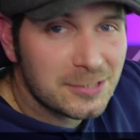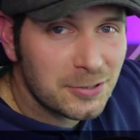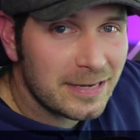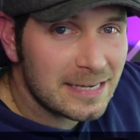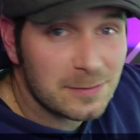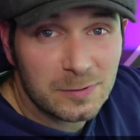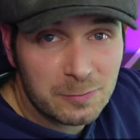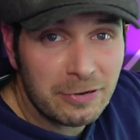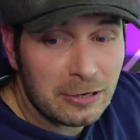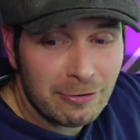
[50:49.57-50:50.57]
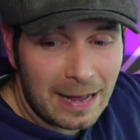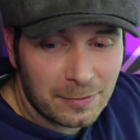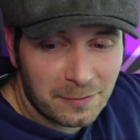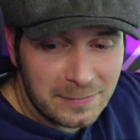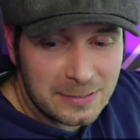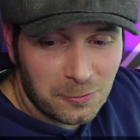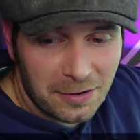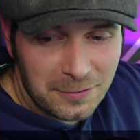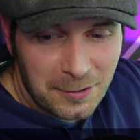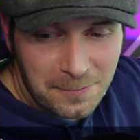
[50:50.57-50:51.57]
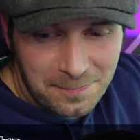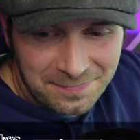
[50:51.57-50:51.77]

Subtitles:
years. It's pretty crap. I've missed quite a few.